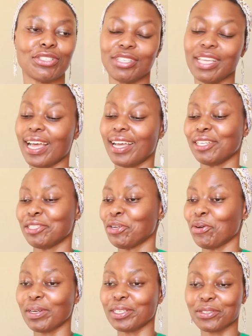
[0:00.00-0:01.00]
yeah,
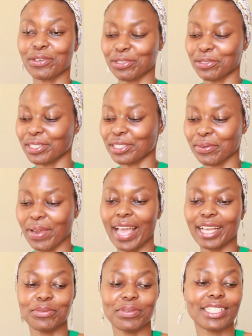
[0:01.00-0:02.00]
no one is going to
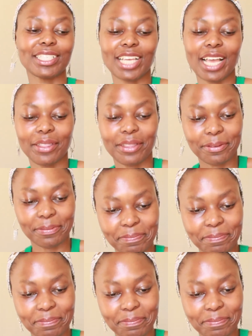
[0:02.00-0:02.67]
interact with each other.